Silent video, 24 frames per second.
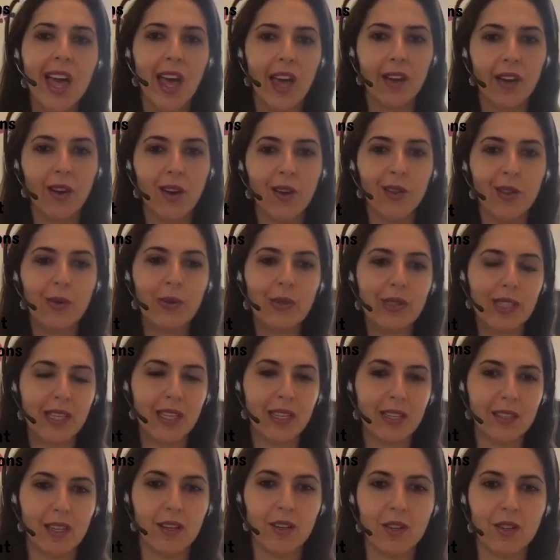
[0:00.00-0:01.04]
and all those
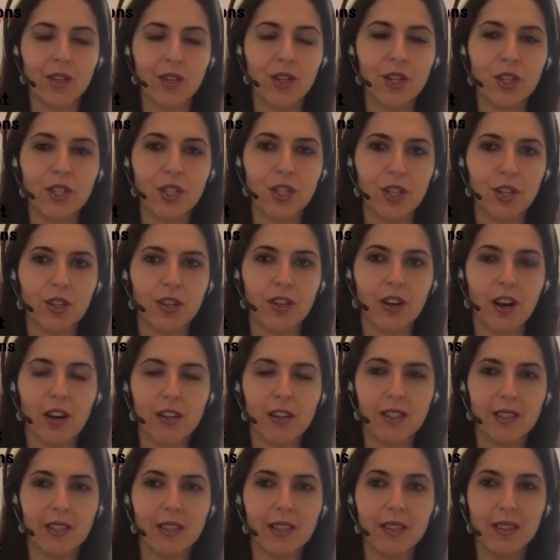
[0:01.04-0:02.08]
things that nurture our
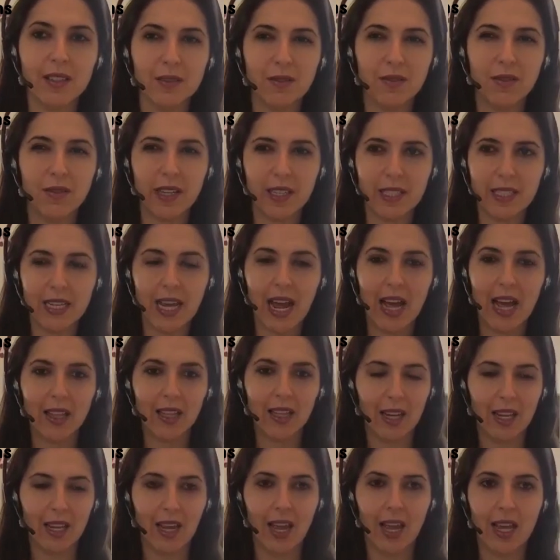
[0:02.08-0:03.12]
sense of
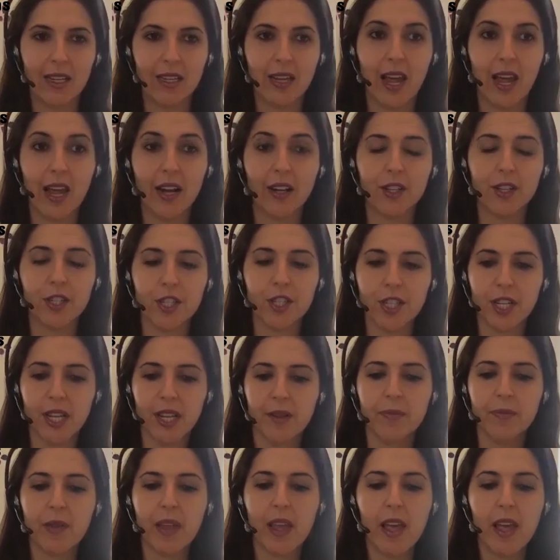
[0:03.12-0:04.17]
vitality and energy.